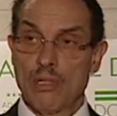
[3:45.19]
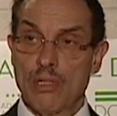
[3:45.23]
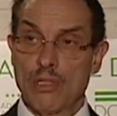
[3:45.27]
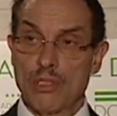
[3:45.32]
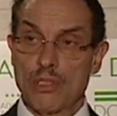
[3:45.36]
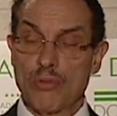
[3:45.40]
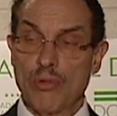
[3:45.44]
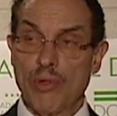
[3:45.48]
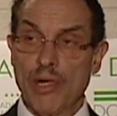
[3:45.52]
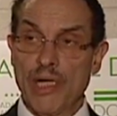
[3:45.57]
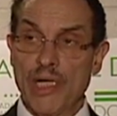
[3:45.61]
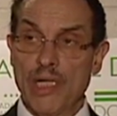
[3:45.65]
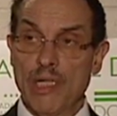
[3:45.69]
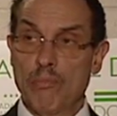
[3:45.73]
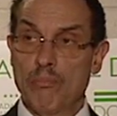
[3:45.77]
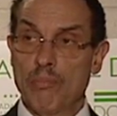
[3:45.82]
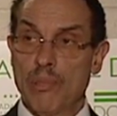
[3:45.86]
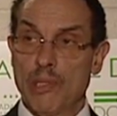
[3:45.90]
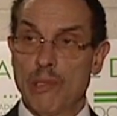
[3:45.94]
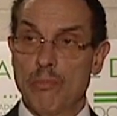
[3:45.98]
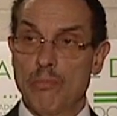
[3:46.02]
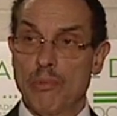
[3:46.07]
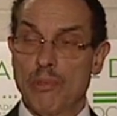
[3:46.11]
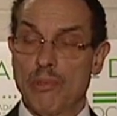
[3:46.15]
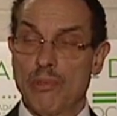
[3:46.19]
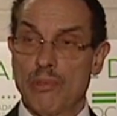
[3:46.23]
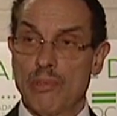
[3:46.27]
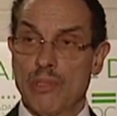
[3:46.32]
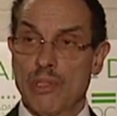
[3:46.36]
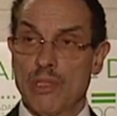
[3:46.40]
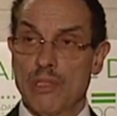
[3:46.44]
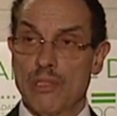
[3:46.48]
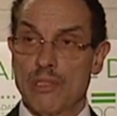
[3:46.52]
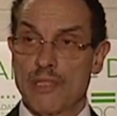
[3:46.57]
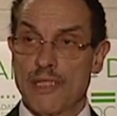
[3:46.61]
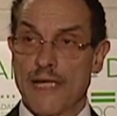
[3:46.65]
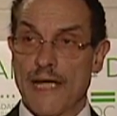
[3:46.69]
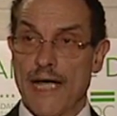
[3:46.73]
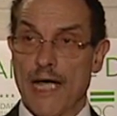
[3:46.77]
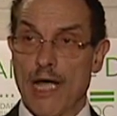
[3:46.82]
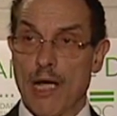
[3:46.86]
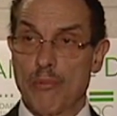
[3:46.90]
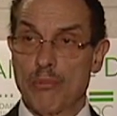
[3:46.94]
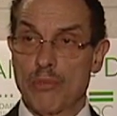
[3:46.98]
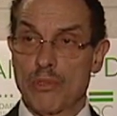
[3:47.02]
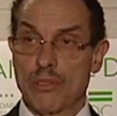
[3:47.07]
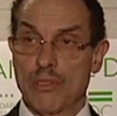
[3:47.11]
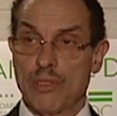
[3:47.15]
training people in
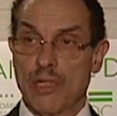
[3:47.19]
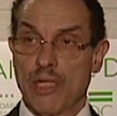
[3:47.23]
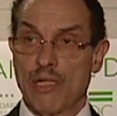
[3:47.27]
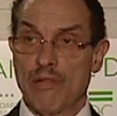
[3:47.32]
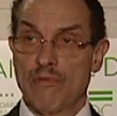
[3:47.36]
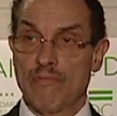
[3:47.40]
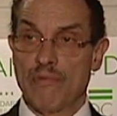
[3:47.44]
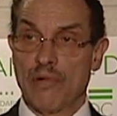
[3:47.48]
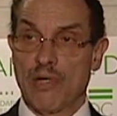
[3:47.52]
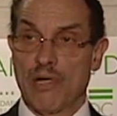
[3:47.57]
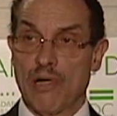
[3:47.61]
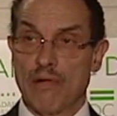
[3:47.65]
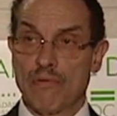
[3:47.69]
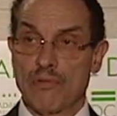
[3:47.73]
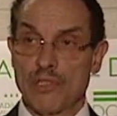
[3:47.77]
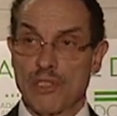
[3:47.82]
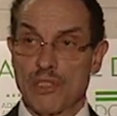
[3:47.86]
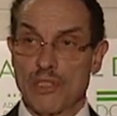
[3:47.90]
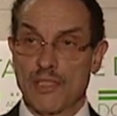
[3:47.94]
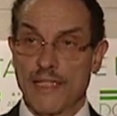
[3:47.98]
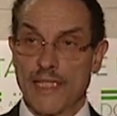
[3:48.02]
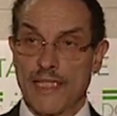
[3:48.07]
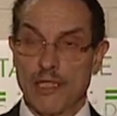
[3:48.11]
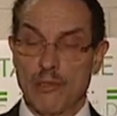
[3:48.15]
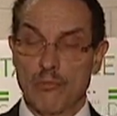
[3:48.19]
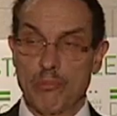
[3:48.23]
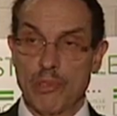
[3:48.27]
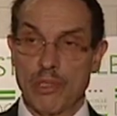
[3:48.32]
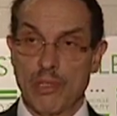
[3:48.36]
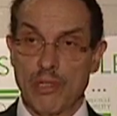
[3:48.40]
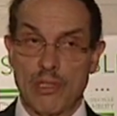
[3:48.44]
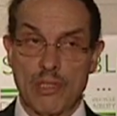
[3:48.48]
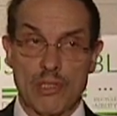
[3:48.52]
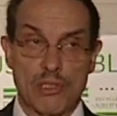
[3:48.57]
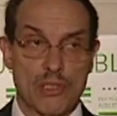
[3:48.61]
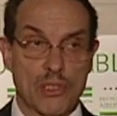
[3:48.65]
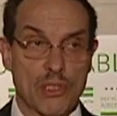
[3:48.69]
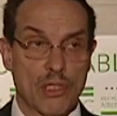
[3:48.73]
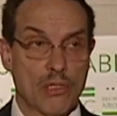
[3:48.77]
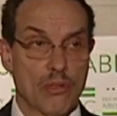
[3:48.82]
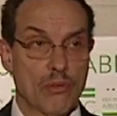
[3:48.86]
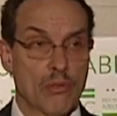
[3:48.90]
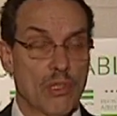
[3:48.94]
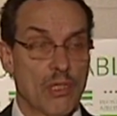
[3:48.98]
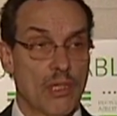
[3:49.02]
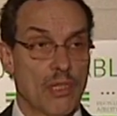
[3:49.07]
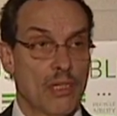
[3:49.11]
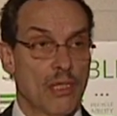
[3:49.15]
jobs that involve sustainability.
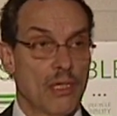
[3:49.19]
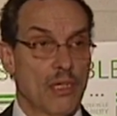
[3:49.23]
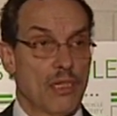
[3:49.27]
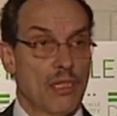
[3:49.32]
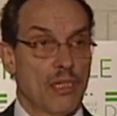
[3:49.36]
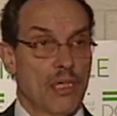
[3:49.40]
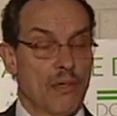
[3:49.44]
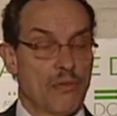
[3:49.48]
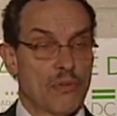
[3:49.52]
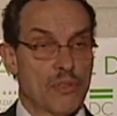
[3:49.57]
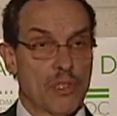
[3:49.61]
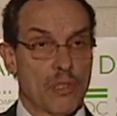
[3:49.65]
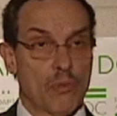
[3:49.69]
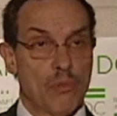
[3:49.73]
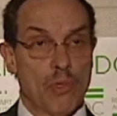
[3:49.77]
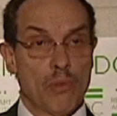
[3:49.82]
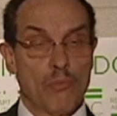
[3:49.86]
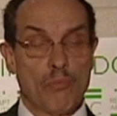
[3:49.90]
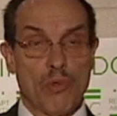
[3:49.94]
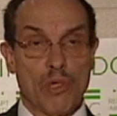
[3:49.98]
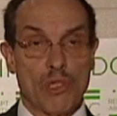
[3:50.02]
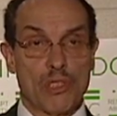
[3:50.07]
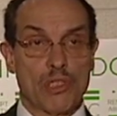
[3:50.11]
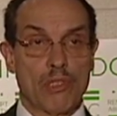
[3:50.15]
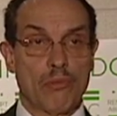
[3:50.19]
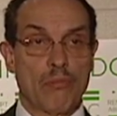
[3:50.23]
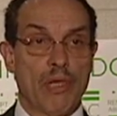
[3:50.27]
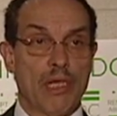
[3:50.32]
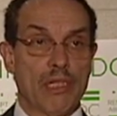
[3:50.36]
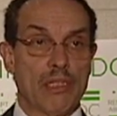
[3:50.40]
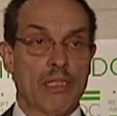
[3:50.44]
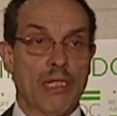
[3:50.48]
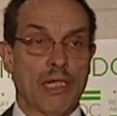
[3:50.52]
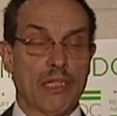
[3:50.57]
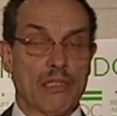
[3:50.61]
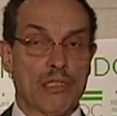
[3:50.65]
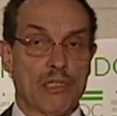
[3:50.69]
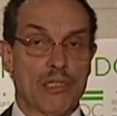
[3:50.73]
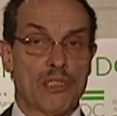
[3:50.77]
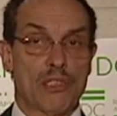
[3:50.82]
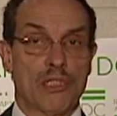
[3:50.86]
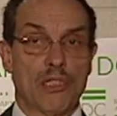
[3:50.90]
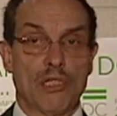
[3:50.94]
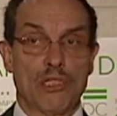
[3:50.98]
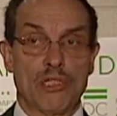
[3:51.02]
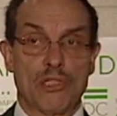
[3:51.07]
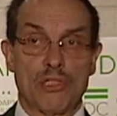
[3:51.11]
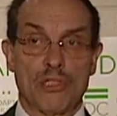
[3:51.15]
So if someone wants to make that
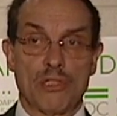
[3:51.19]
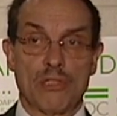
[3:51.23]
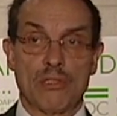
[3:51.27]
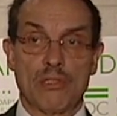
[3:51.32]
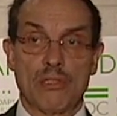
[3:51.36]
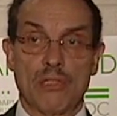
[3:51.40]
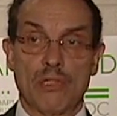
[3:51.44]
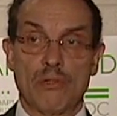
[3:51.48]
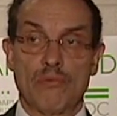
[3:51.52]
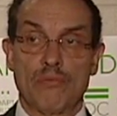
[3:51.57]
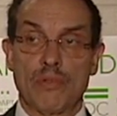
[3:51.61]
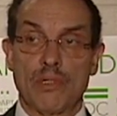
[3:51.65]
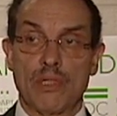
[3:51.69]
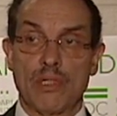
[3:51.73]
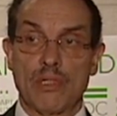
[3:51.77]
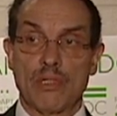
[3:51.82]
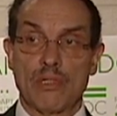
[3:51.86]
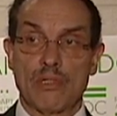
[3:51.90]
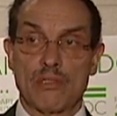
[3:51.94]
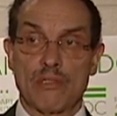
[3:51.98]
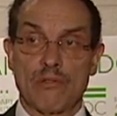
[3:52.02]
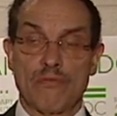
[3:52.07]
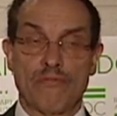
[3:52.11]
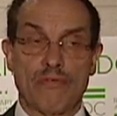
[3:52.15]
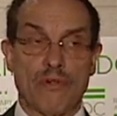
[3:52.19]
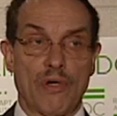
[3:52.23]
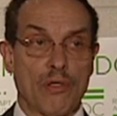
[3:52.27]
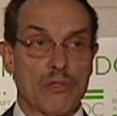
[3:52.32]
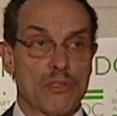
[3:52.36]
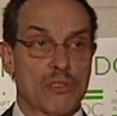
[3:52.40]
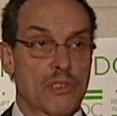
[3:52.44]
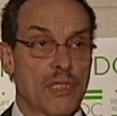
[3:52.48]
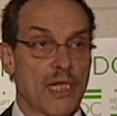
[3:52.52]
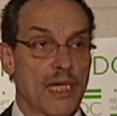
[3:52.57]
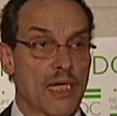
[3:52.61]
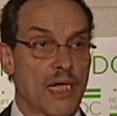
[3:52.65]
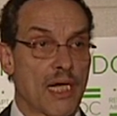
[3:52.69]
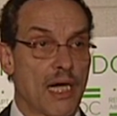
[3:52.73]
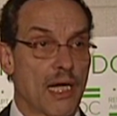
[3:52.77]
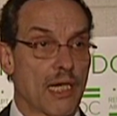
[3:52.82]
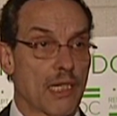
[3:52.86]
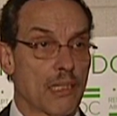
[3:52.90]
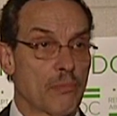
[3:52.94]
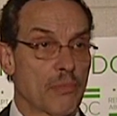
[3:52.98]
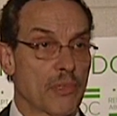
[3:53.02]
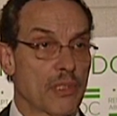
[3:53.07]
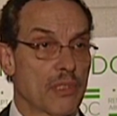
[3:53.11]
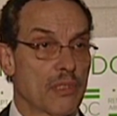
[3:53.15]
distinction, it really is a false
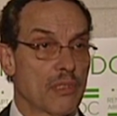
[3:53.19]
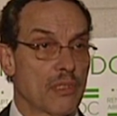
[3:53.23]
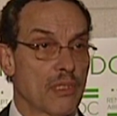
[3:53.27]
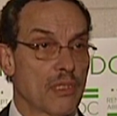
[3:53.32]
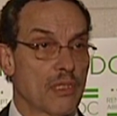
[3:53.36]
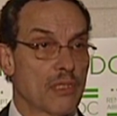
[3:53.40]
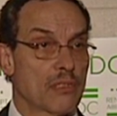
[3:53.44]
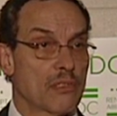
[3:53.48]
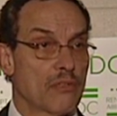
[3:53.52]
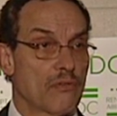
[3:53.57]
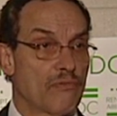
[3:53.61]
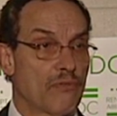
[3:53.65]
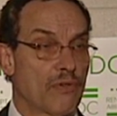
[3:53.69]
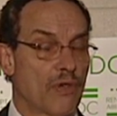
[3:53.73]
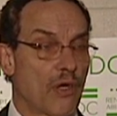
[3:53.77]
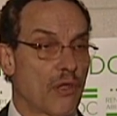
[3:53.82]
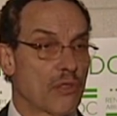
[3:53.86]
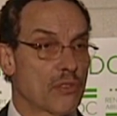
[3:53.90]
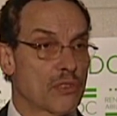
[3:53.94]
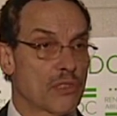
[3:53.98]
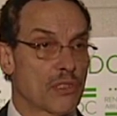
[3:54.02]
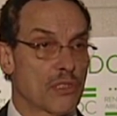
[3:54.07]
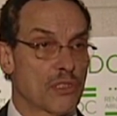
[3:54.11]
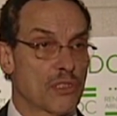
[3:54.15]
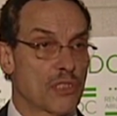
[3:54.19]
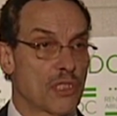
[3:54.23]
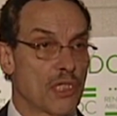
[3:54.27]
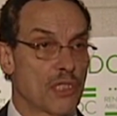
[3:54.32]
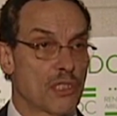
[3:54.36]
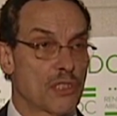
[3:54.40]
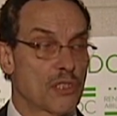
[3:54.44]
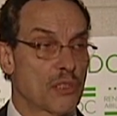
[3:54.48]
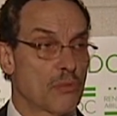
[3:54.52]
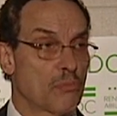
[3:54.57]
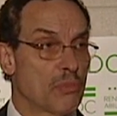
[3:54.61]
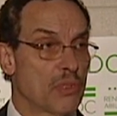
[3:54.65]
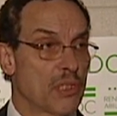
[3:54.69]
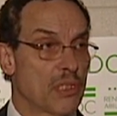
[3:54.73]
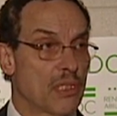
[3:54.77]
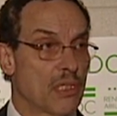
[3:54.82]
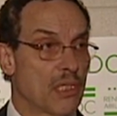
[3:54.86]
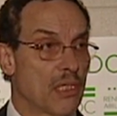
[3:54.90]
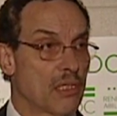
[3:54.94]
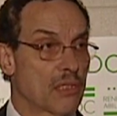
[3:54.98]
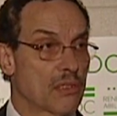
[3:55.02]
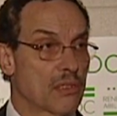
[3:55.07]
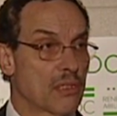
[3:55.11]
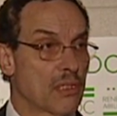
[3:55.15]
dichotomy. It is a false distinction
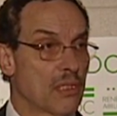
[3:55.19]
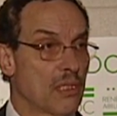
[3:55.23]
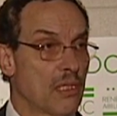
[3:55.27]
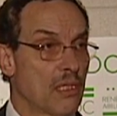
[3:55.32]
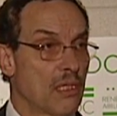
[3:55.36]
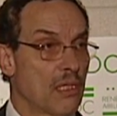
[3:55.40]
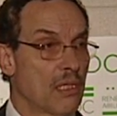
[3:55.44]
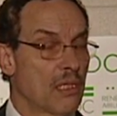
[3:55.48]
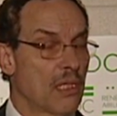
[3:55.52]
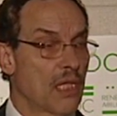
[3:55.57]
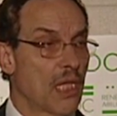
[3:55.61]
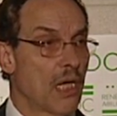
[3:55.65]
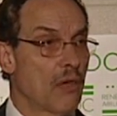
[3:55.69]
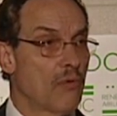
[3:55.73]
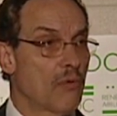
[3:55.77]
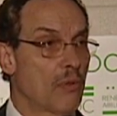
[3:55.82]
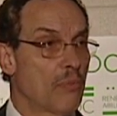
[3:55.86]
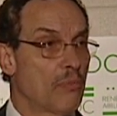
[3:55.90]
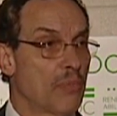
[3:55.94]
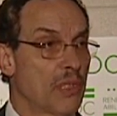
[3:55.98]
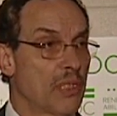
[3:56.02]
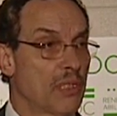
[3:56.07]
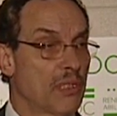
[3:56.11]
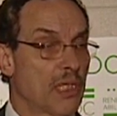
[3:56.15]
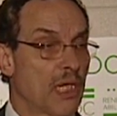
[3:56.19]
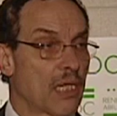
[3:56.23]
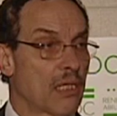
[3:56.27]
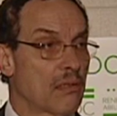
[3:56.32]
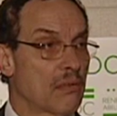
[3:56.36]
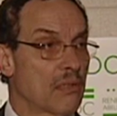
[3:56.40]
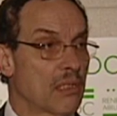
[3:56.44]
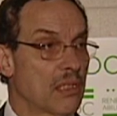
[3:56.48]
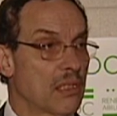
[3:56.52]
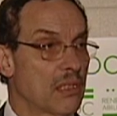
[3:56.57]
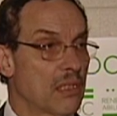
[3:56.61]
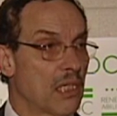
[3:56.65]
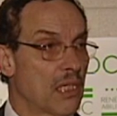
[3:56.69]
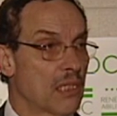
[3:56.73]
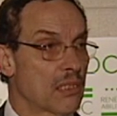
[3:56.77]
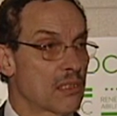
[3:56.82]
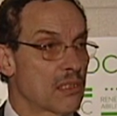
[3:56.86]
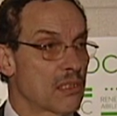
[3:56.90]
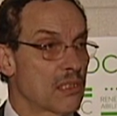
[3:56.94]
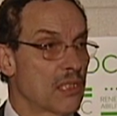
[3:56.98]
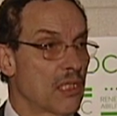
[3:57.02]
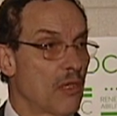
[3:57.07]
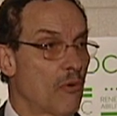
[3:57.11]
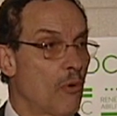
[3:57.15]
because there will be not only
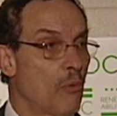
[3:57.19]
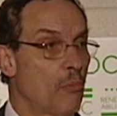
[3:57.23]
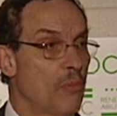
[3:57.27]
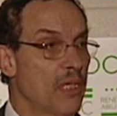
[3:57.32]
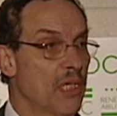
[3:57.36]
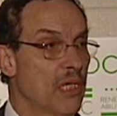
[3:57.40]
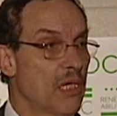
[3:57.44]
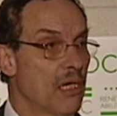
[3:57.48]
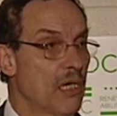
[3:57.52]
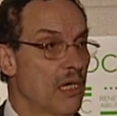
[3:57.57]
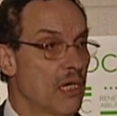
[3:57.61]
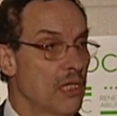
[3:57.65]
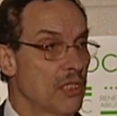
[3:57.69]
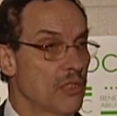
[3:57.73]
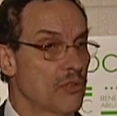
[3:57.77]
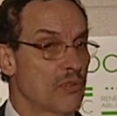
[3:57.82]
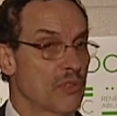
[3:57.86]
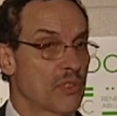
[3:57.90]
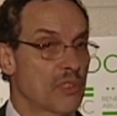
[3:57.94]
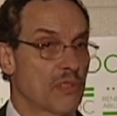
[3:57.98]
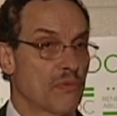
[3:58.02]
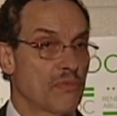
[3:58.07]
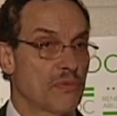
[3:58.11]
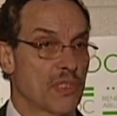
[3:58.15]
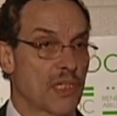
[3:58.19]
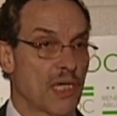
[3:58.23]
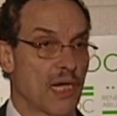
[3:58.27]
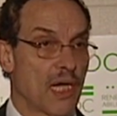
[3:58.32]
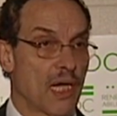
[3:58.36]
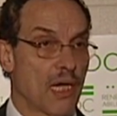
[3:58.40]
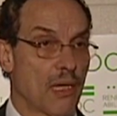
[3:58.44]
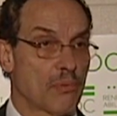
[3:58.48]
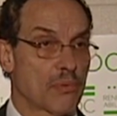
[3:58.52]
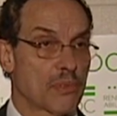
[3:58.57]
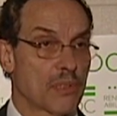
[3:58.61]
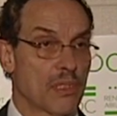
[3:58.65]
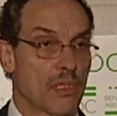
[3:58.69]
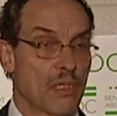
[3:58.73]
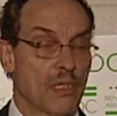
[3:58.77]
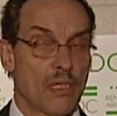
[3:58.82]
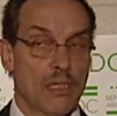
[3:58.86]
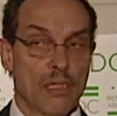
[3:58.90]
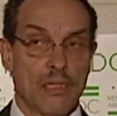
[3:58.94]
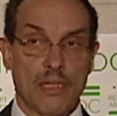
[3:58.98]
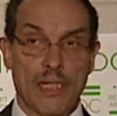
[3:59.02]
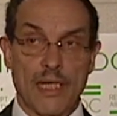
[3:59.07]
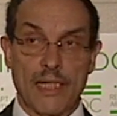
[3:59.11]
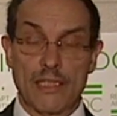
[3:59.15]
dozens, there will be hundreds of jobs
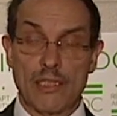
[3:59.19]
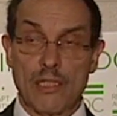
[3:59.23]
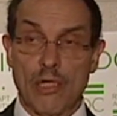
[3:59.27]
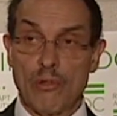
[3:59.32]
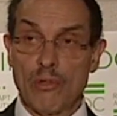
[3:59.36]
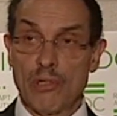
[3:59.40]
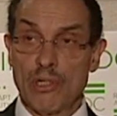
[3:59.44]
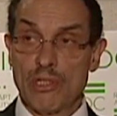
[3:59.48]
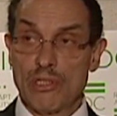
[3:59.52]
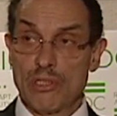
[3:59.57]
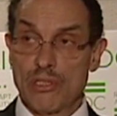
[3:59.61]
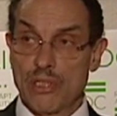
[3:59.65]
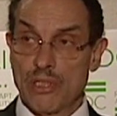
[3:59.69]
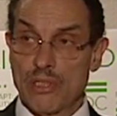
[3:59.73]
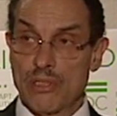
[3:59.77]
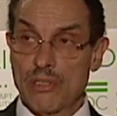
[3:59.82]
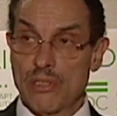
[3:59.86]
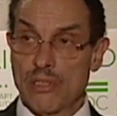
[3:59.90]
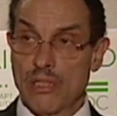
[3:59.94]
that don't exist